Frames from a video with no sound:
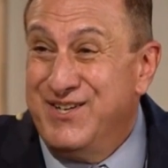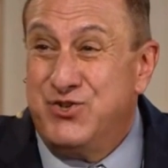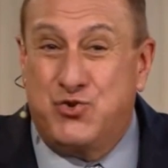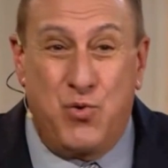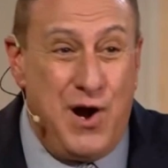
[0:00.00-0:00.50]

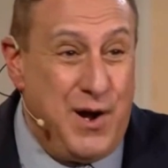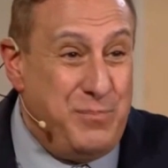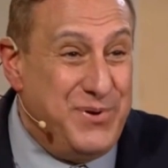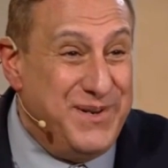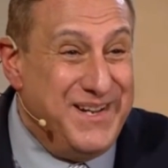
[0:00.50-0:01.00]

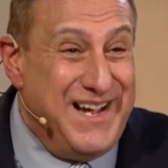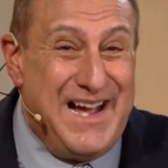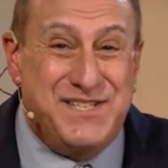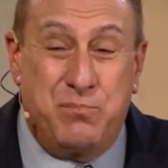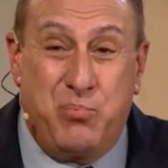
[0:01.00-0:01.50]
Trump
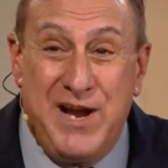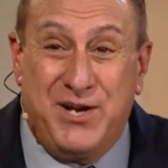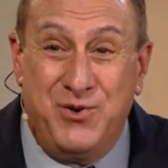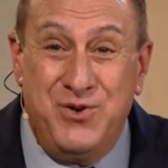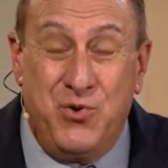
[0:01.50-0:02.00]
has a
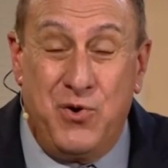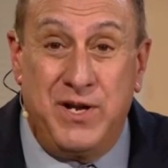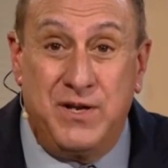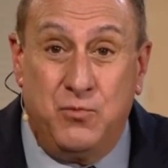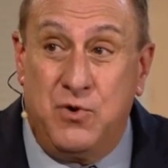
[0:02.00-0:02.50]
breaker
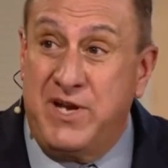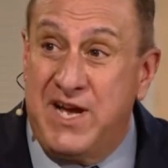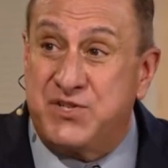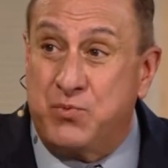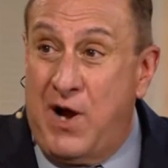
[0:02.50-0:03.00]
anointing. Well,
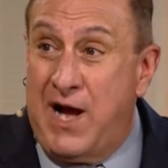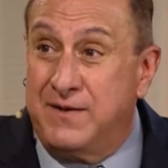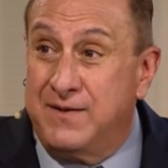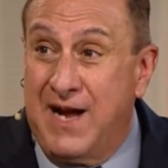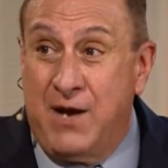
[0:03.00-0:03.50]
guess what?
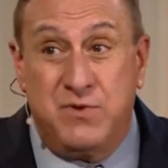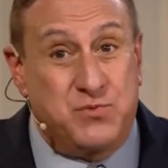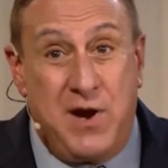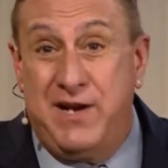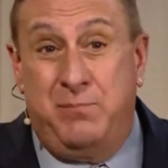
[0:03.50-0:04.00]
I
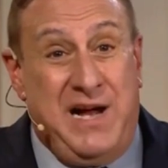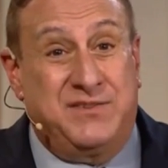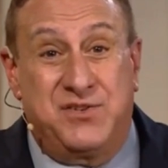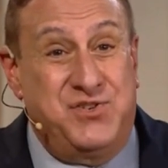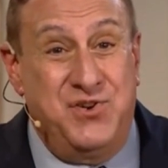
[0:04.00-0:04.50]
was right
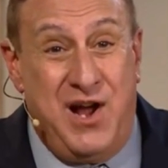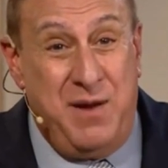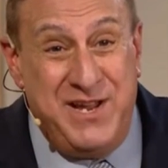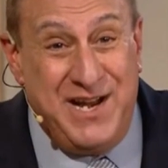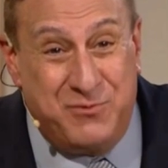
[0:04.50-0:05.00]
about the
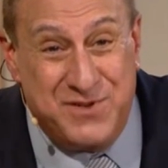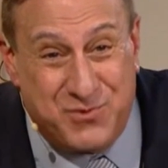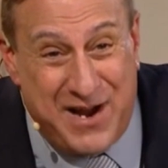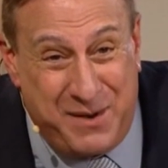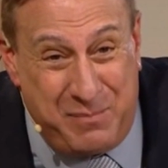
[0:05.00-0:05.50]
tsunami and I
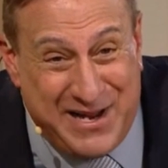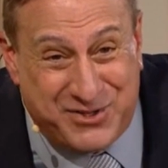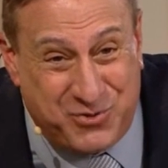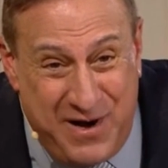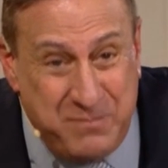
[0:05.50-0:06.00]
was right about Trump.